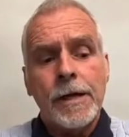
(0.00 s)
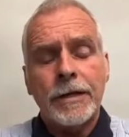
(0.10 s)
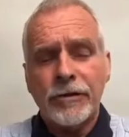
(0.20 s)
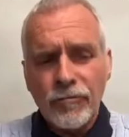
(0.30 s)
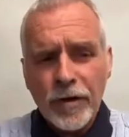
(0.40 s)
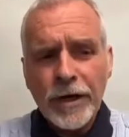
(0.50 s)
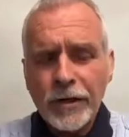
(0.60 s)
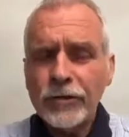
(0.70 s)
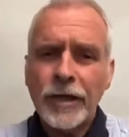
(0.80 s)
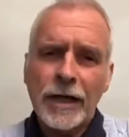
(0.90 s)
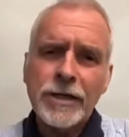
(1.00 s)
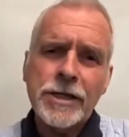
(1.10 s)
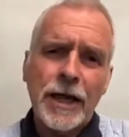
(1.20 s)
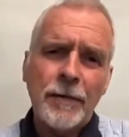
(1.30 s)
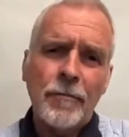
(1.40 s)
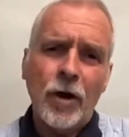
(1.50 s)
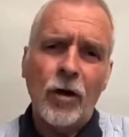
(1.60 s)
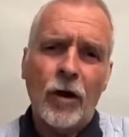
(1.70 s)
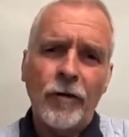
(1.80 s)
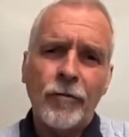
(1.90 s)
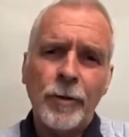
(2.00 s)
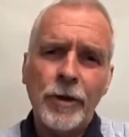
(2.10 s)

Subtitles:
is a really good day to end my life,